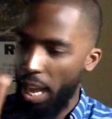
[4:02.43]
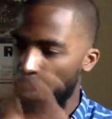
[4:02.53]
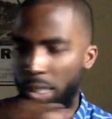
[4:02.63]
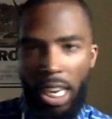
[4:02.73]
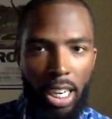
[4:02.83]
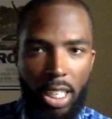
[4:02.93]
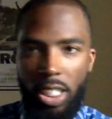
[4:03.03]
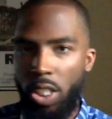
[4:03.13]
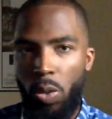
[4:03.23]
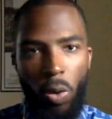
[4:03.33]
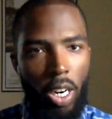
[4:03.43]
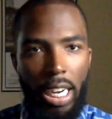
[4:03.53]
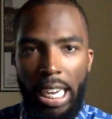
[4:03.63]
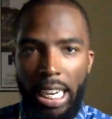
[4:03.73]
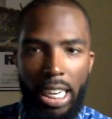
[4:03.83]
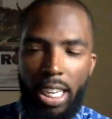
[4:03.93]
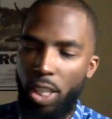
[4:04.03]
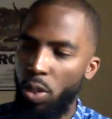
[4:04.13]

I'm taking this, you are an idiot,